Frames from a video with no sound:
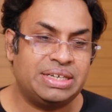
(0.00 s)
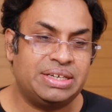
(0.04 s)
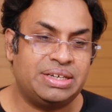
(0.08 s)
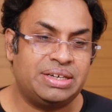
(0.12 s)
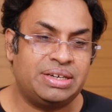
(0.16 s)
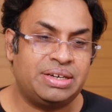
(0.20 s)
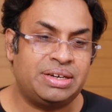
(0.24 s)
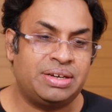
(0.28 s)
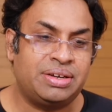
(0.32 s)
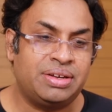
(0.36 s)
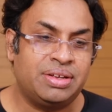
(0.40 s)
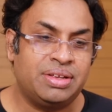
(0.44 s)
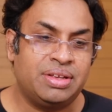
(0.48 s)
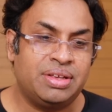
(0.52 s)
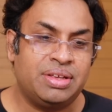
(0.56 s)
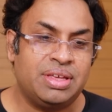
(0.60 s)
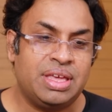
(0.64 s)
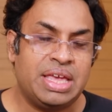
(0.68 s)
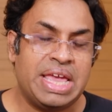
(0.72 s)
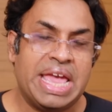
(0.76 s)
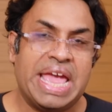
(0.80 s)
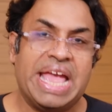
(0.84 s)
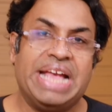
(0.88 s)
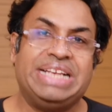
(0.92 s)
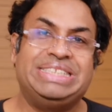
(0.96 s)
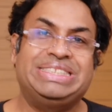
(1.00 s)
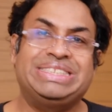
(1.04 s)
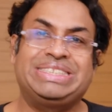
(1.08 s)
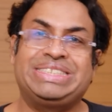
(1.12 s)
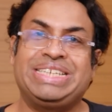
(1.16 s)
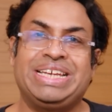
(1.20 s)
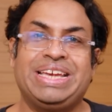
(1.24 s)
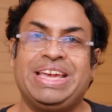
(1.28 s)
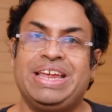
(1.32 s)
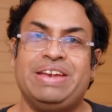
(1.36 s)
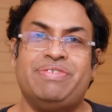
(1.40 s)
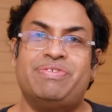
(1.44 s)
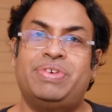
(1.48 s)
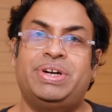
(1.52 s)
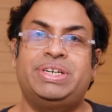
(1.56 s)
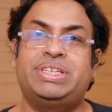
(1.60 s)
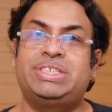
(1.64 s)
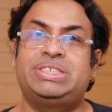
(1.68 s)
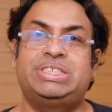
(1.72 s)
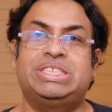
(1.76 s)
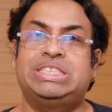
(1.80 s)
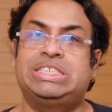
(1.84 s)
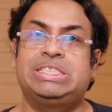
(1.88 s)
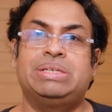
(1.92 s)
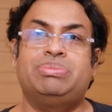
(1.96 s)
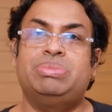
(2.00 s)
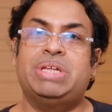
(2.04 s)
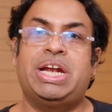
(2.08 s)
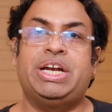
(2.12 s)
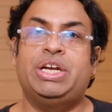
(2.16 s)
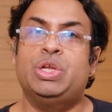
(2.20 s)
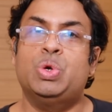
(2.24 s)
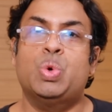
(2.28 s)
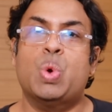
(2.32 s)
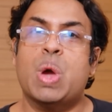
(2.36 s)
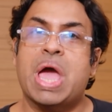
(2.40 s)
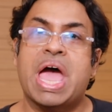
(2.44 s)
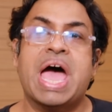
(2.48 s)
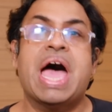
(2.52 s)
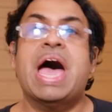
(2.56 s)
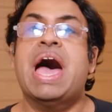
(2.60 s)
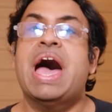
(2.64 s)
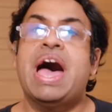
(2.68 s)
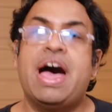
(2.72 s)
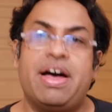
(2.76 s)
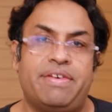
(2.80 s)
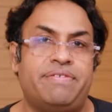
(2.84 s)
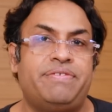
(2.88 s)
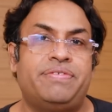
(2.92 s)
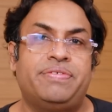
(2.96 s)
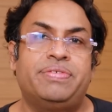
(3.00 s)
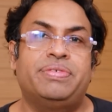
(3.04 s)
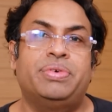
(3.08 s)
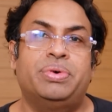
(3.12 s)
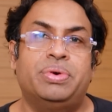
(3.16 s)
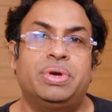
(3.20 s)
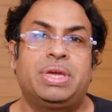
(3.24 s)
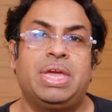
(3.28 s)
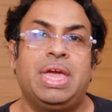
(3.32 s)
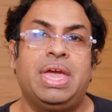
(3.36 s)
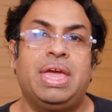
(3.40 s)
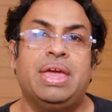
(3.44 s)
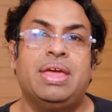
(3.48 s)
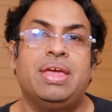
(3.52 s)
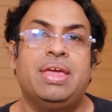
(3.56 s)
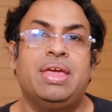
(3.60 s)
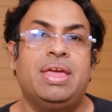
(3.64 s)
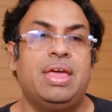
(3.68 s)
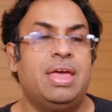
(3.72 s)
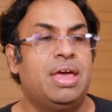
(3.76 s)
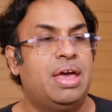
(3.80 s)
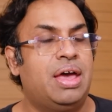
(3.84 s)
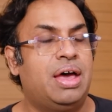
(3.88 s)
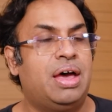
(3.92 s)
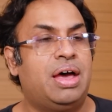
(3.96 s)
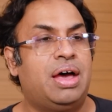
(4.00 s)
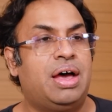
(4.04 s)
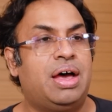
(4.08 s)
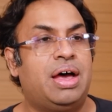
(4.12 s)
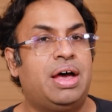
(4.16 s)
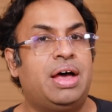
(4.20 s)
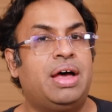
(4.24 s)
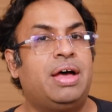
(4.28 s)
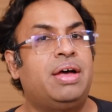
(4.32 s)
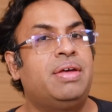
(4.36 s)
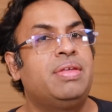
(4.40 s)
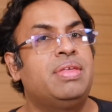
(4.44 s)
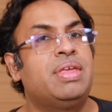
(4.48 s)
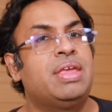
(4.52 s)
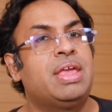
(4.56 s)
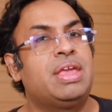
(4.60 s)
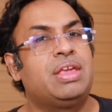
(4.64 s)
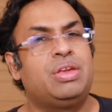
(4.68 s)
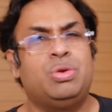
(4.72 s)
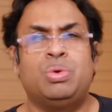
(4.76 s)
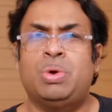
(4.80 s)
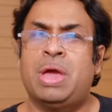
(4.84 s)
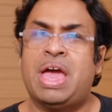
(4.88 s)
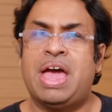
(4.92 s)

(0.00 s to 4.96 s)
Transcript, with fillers: a existing inverter system that you have. Okay uh, you